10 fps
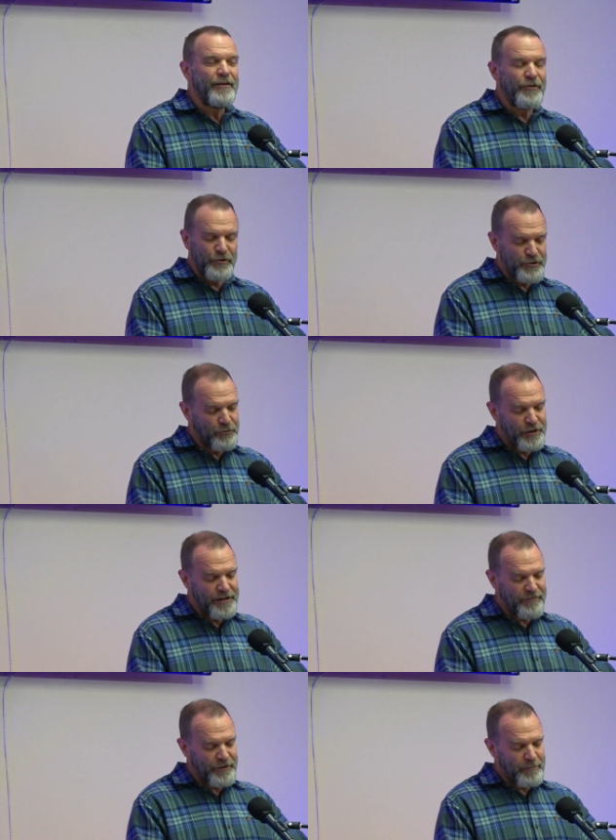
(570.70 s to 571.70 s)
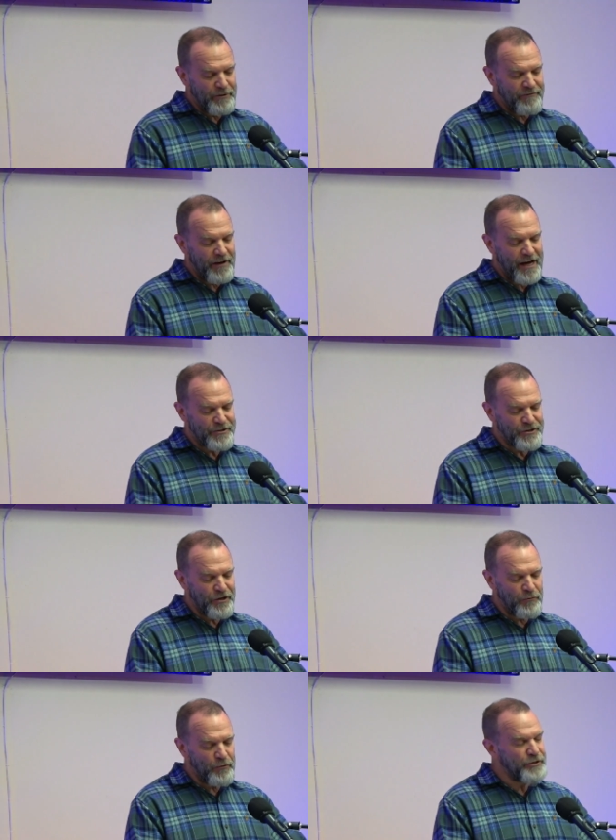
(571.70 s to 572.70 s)
there's no need for them to fast. In
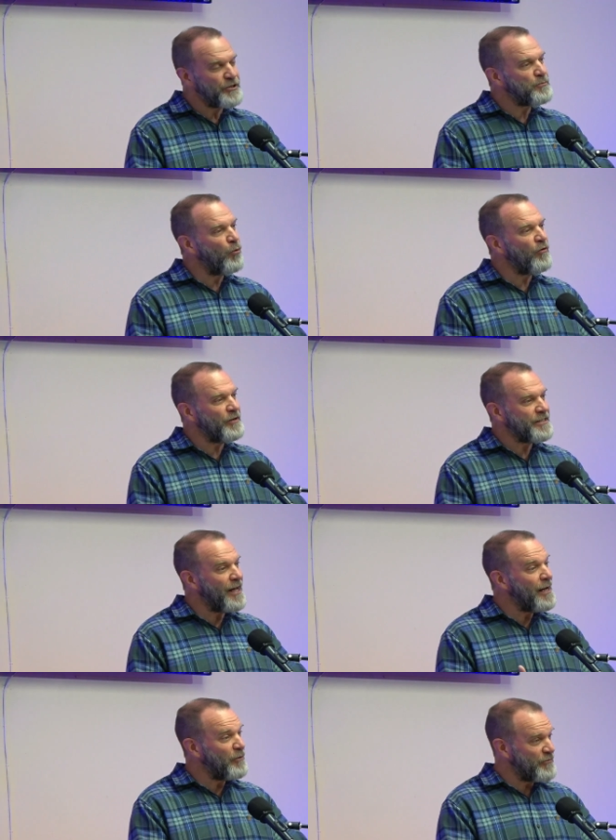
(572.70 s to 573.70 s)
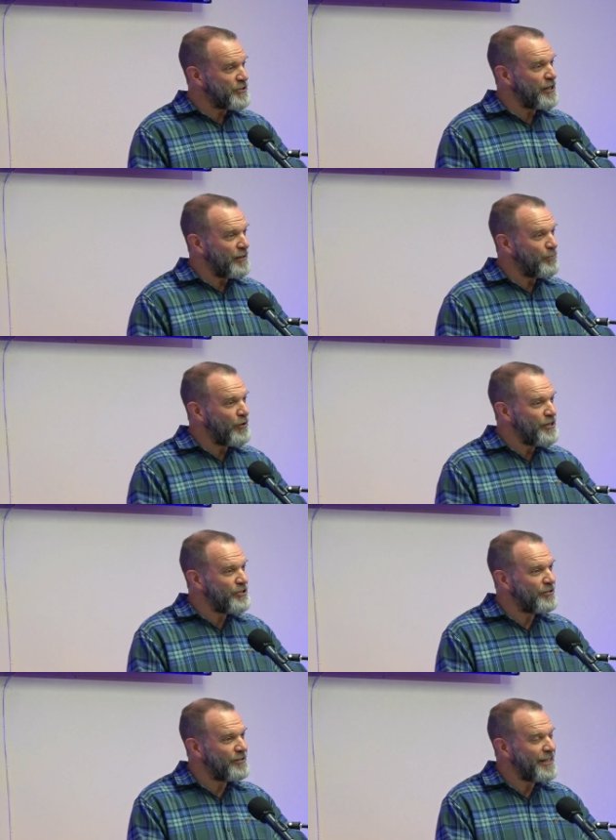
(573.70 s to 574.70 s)
other words, it's more of a time of
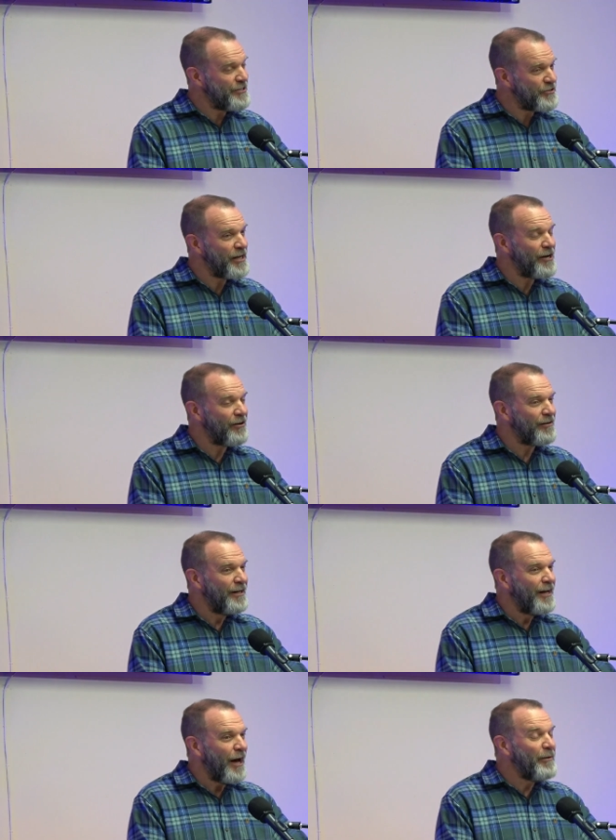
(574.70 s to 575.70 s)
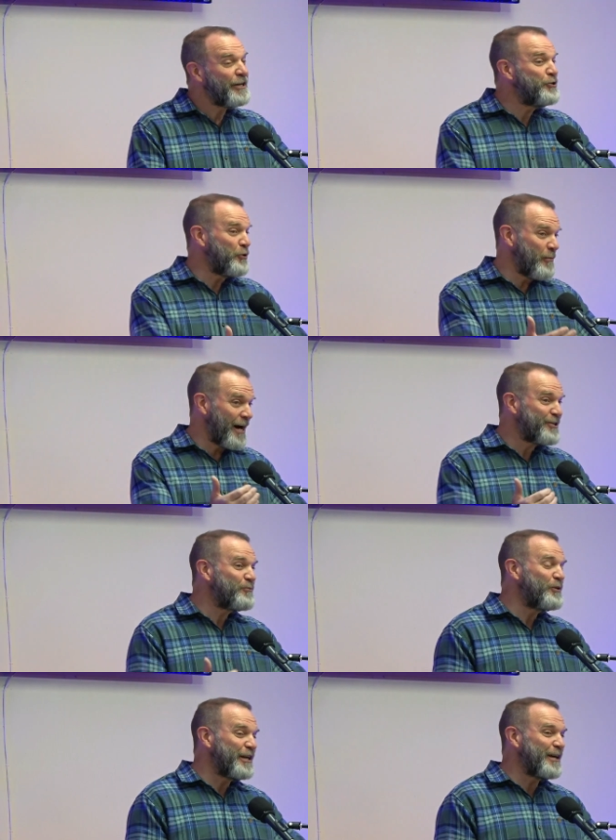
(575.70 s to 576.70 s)
celebration. He's there. I mean, can you
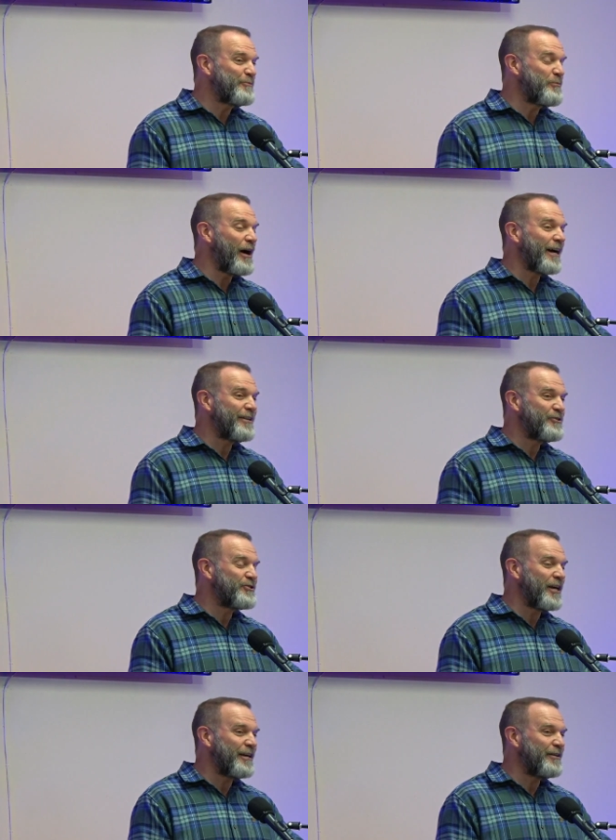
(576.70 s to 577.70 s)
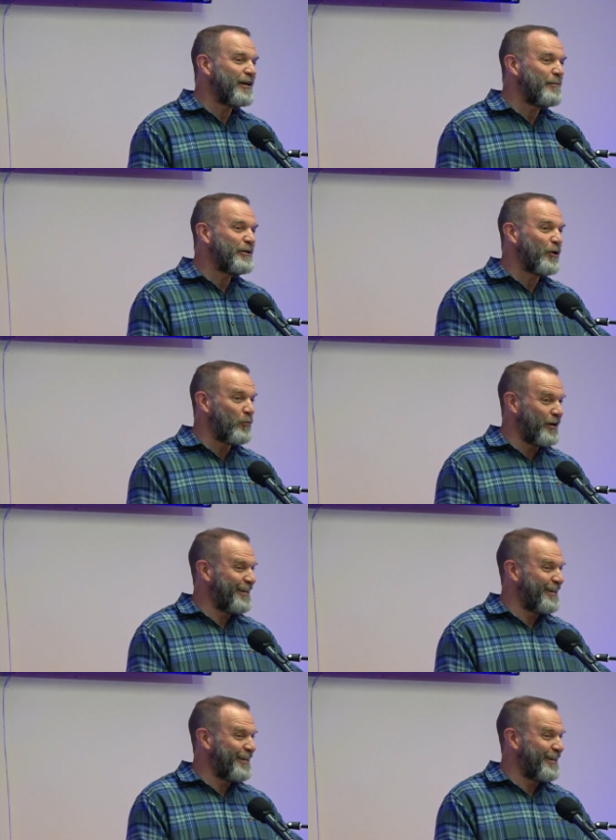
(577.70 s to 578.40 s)
imagine when he comes back in his second coming or when,